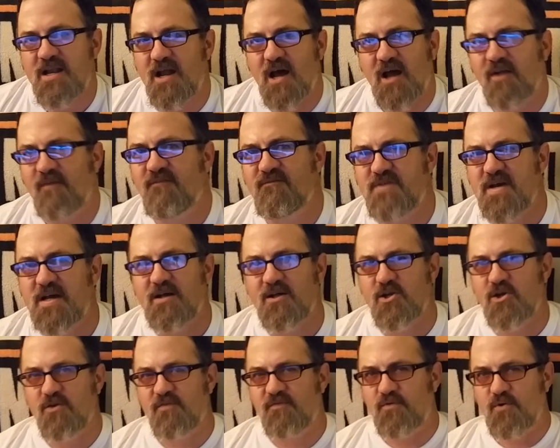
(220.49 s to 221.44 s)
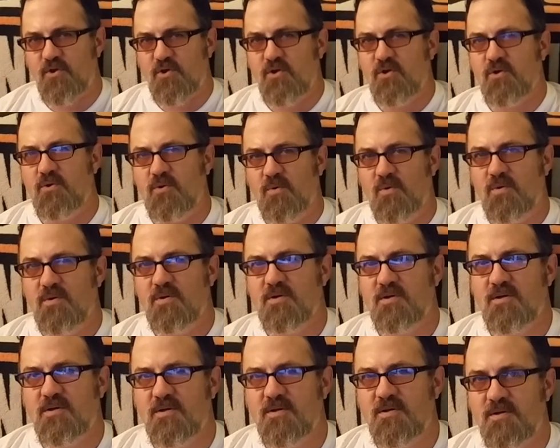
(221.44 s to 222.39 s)
not a failure for you.
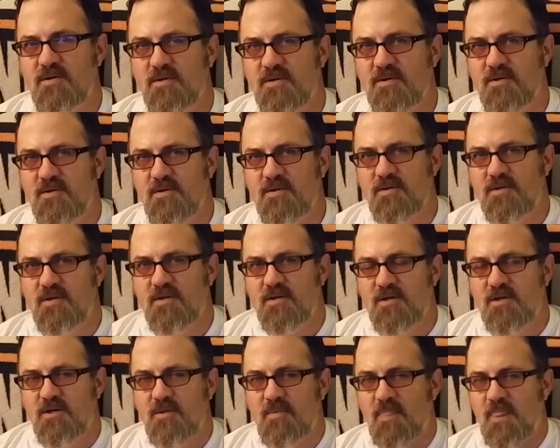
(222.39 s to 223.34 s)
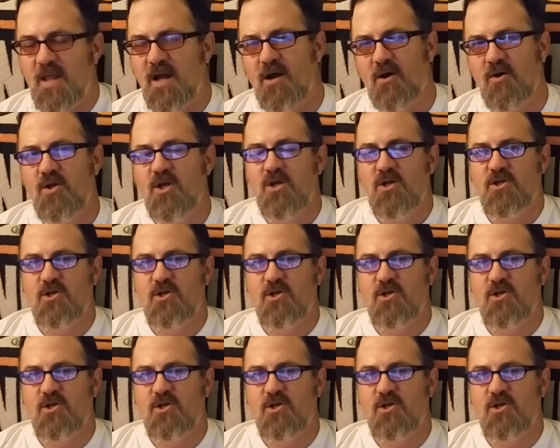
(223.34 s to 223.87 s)
Now,